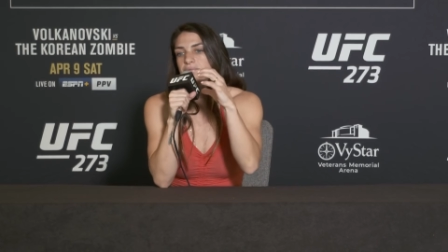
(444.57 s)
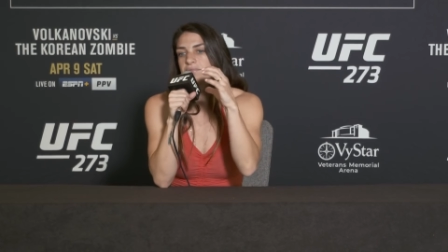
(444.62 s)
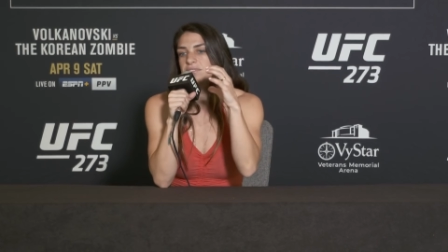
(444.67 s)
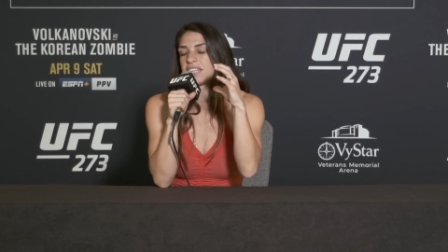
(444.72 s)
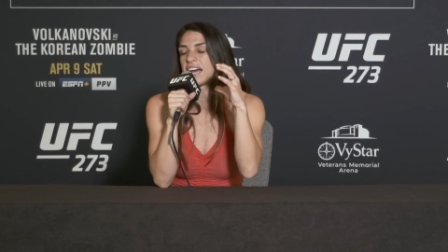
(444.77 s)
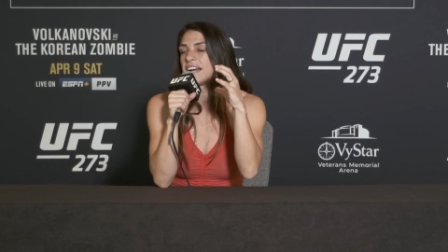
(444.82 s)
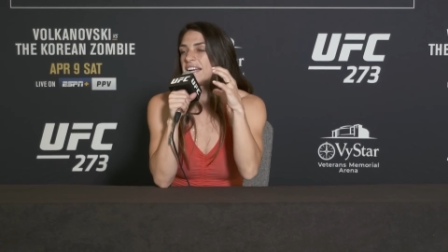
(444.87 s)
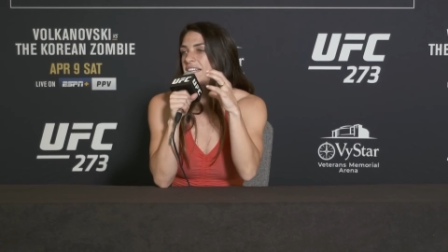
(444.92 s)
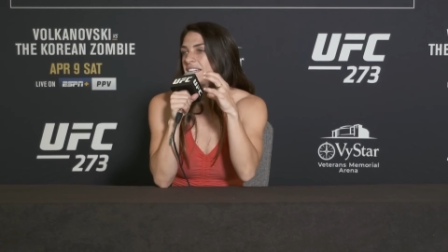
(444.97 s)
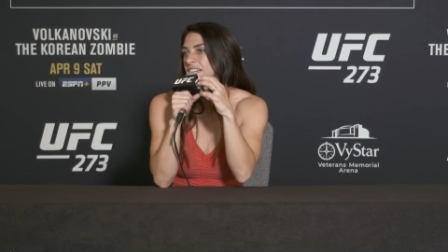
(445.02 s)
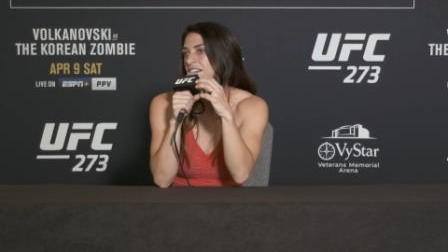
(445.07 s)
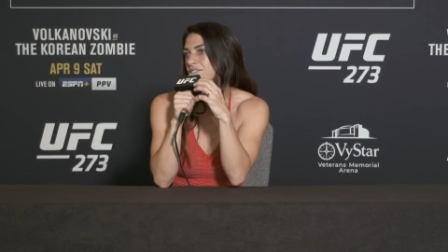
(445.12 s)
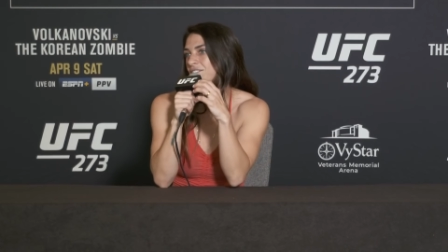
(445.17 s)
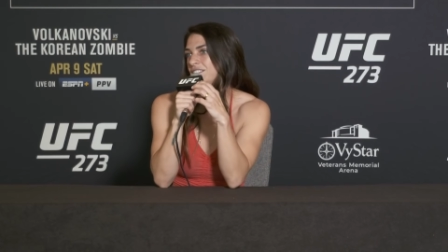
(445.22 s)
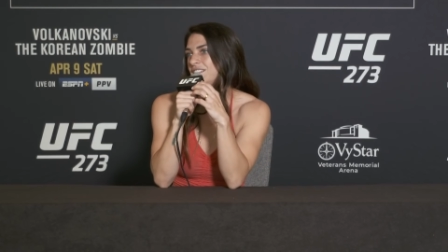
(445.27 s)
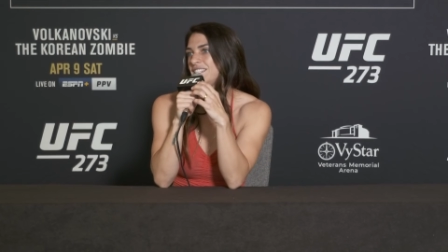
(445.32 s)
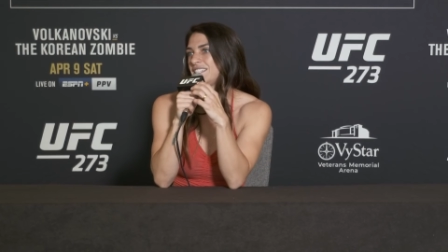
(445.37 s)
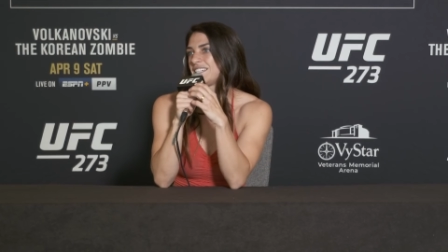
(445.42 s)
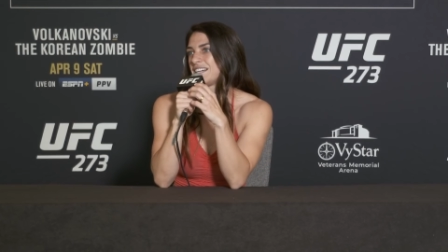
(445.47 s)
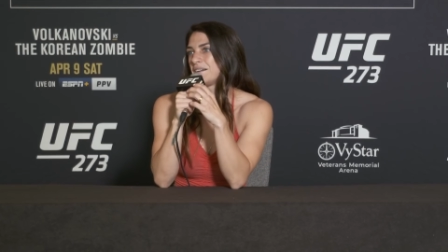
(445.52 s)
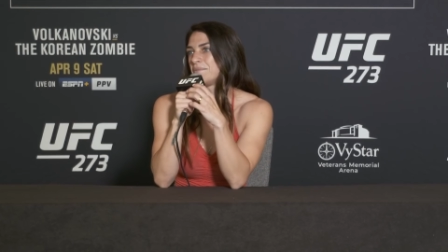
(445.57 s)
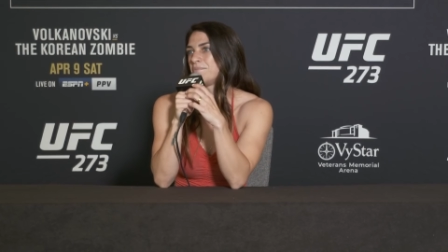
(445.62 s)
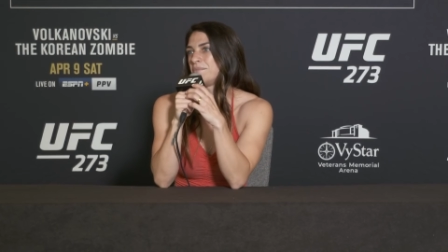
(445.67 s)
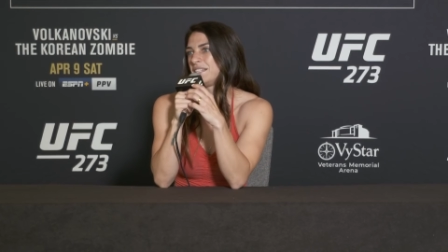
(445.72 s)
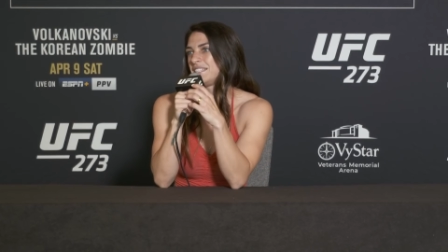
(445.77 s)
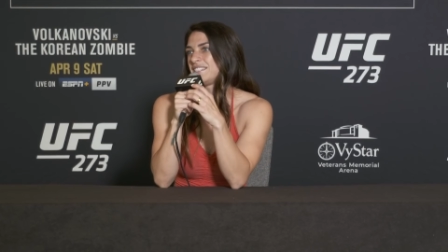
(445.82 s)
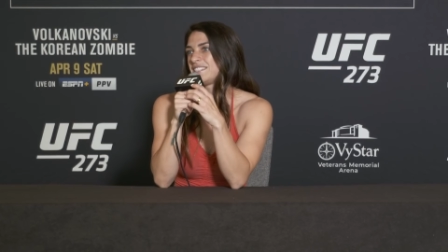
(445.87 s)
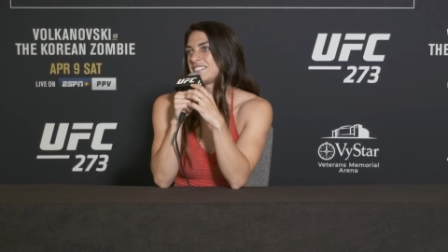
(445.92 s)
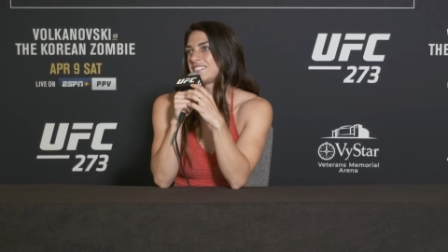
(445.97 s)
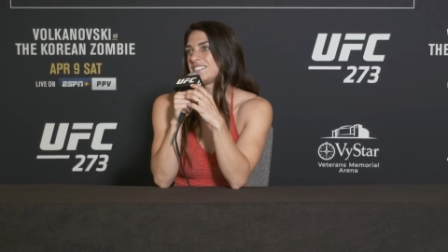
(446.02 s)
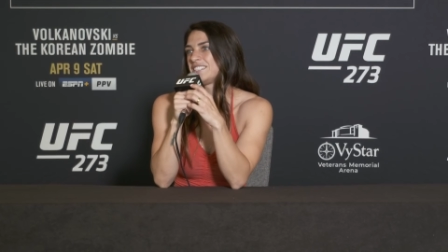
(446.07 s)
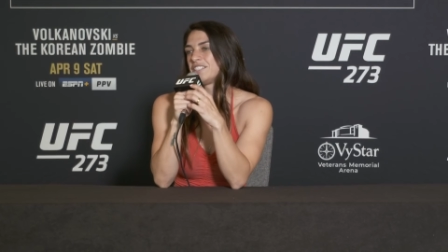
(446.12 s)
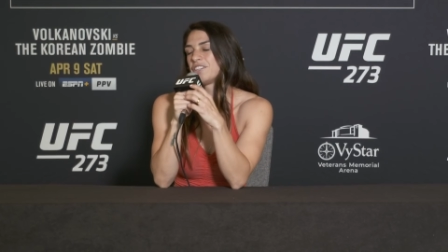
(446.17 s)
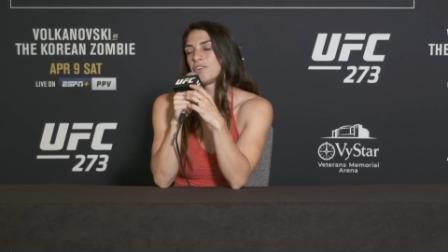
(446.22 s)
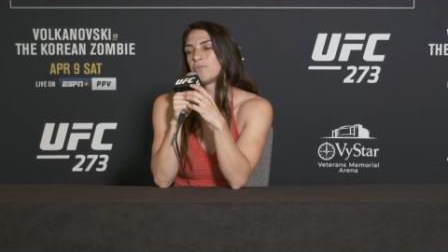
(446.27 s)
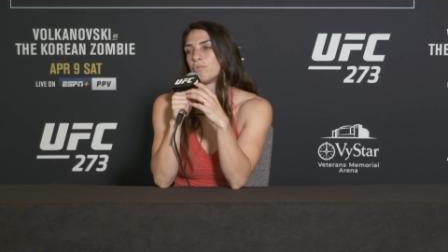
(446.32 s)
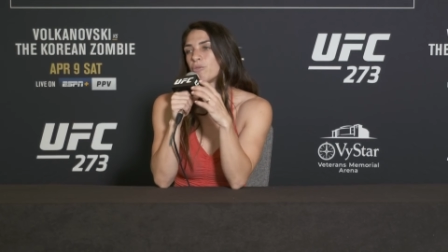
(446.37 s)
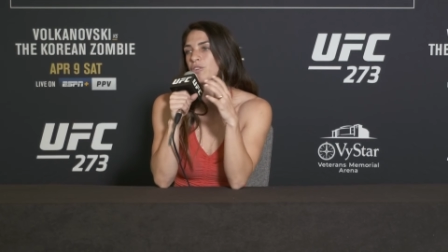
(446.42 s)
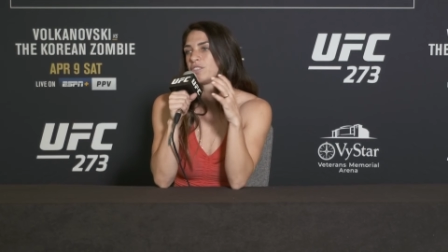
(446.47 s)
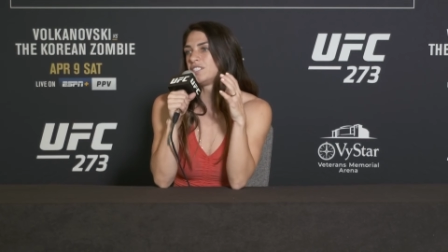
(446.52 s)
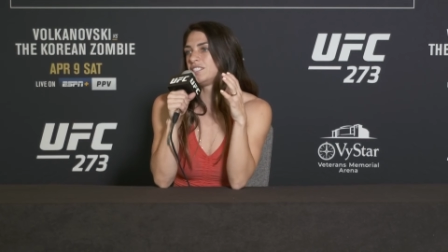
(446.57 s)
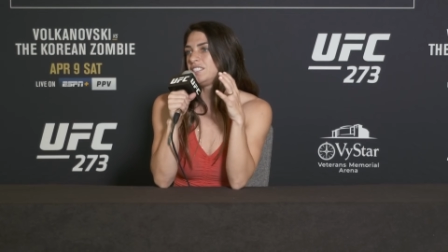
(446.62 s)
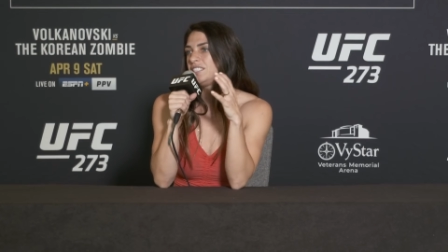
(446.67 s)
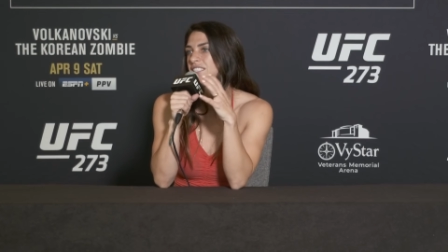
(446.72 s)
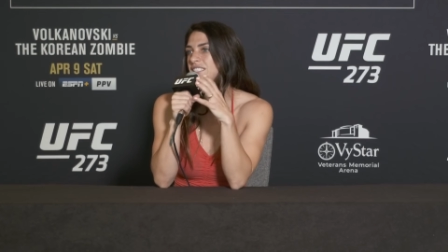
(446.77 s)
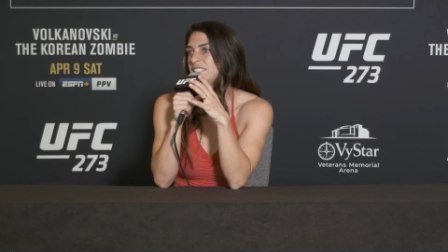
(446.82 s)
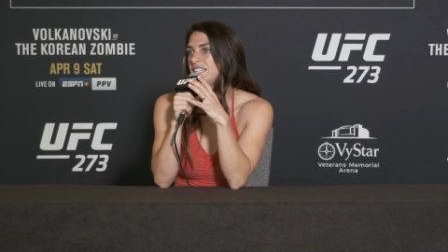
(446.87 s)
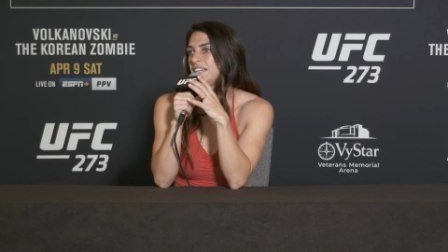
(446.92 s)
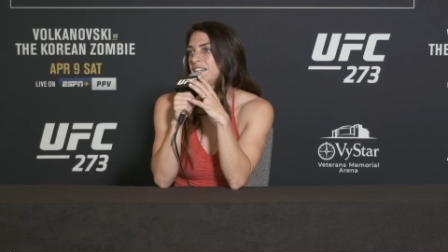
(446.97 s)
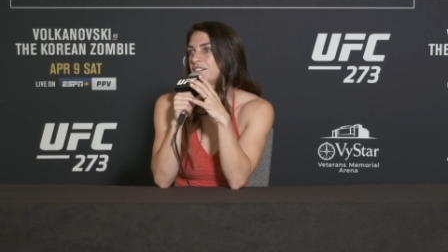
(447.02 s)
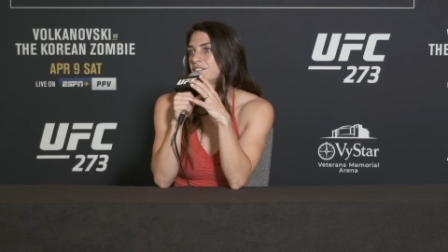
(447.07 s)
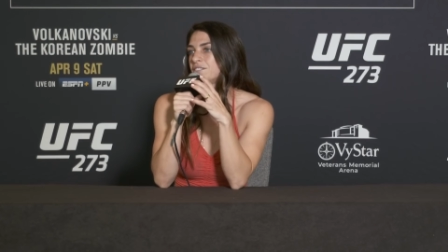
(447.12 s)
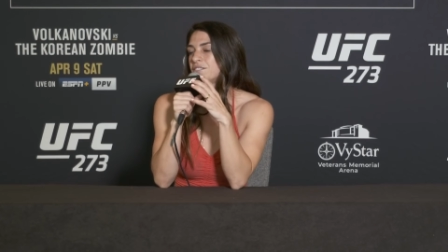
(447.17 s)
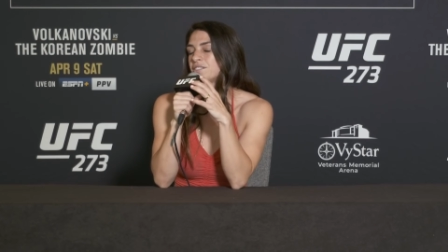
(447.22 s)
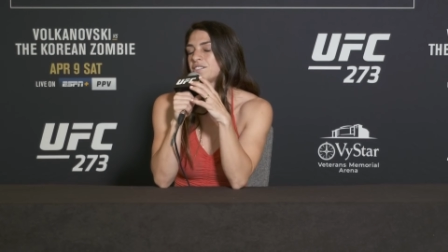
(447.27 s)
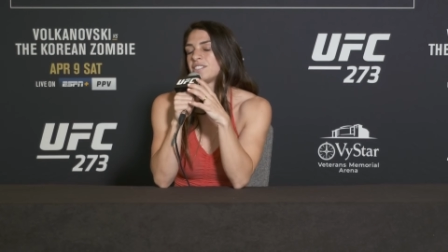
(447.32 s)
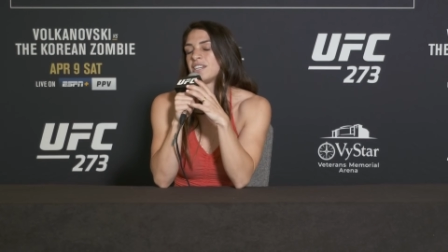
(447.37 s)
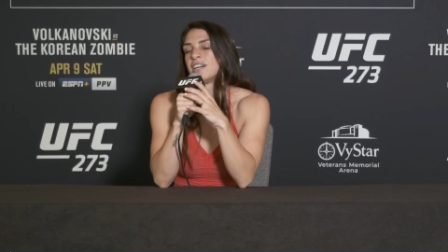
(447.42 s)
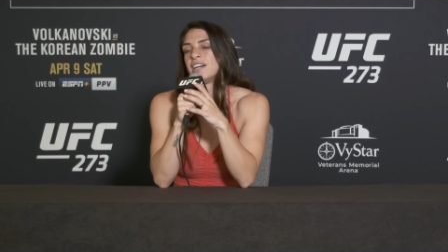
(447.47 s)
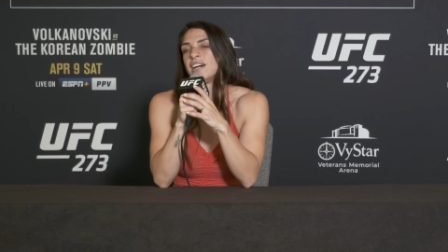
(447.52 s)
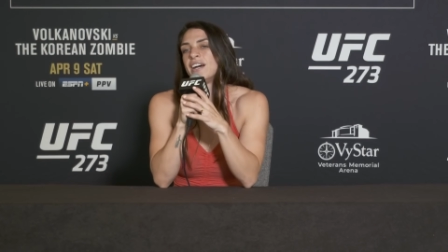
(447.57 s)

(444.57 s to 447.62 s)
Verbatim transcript: tighten everything up, basically, you know, more the details.